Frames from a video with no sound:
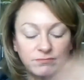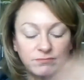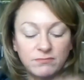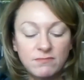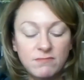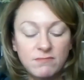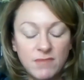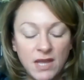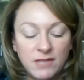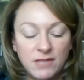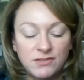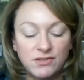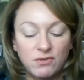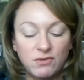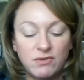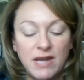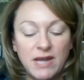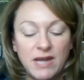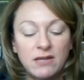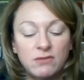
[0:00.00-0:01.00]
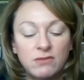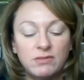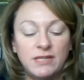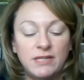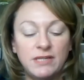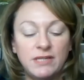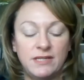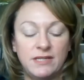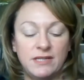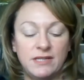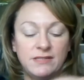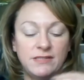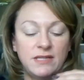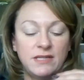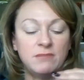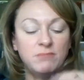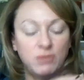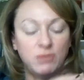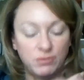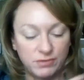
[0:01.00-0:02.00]
And so not only did his
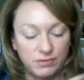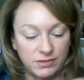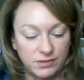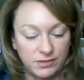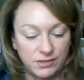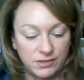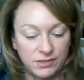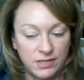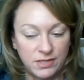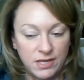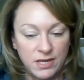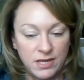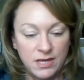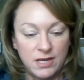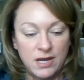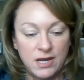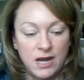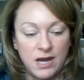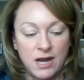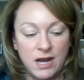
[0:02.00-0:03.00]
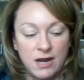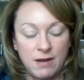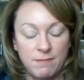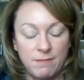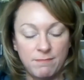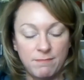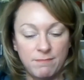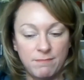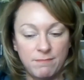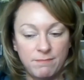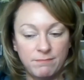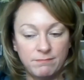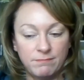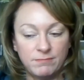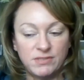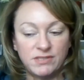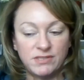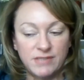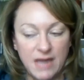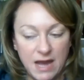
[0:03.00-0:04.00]
impulses
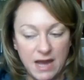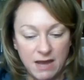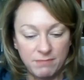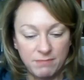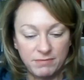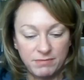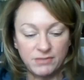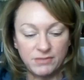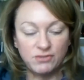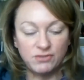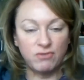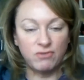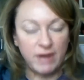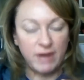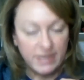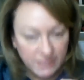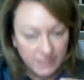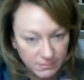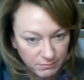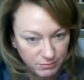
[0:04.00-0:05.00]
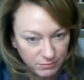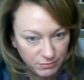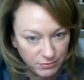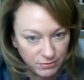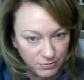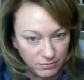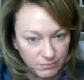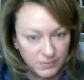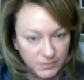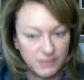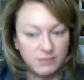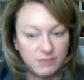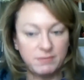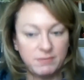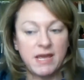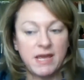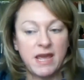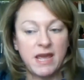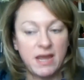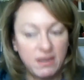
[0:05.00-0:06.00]
stop, his grades improved, his
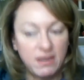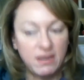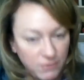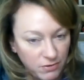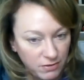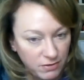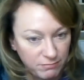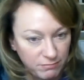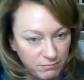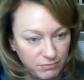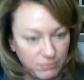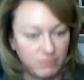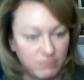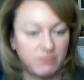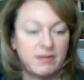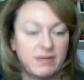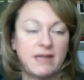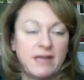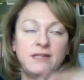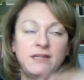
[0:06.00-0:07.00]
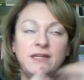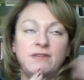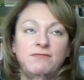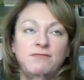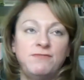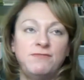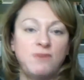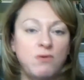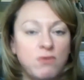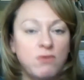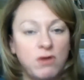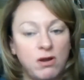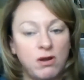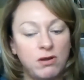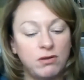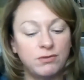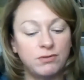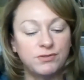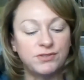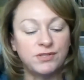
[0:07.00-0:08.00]
behavior improved. I didn't get phone
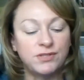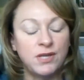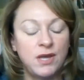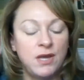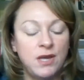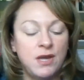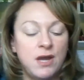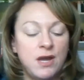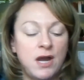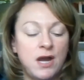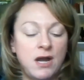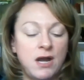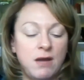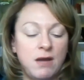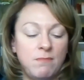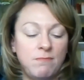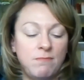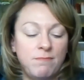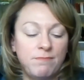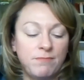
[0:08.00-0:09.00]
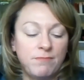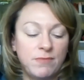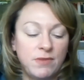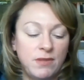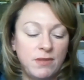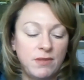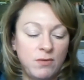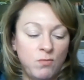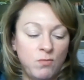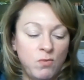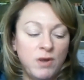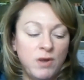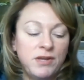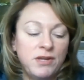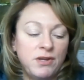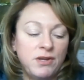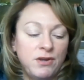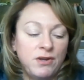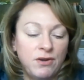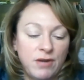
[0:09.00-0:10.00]
calls. 1
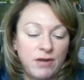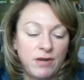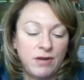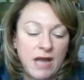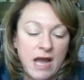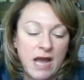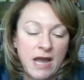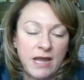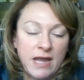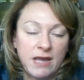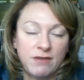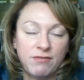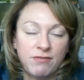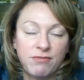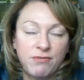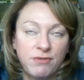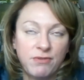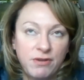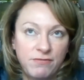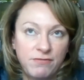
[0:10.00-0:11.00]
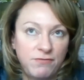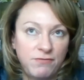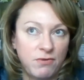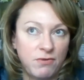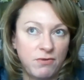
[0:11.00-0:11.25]
year he had 34